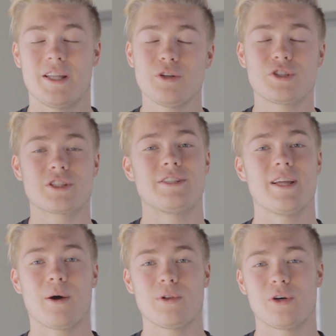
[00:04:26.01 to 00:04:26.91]
Then you just
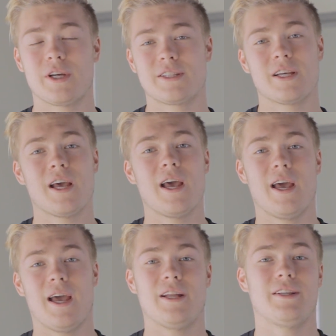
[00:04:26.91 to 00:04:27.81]
download it
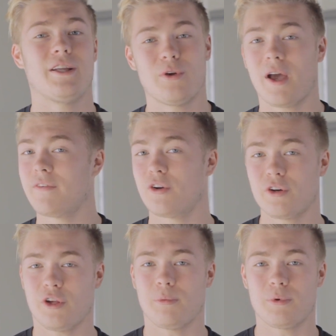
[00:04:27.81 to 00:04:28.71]
and then you have it on
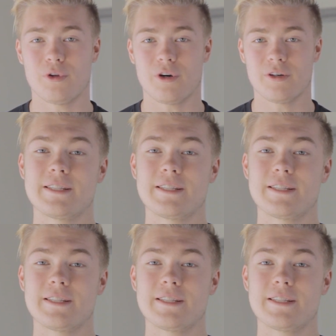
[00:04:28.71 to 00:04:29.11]
your computer.